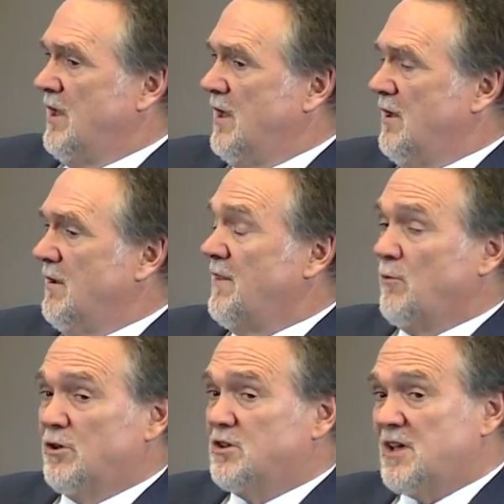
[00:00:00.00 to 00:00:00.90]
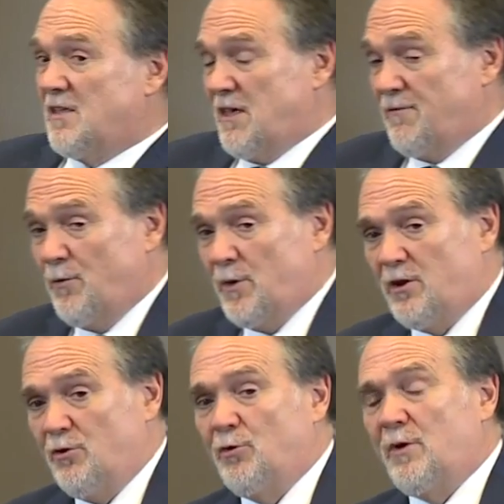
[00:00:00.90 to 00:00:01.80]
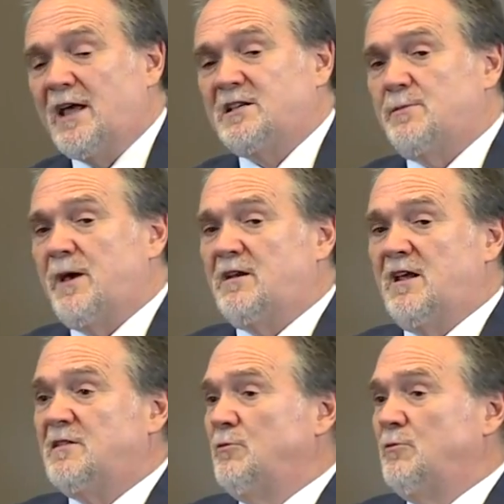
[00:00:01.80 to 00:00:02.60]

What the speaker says: And they weren't saying, therefore we can all relax about death.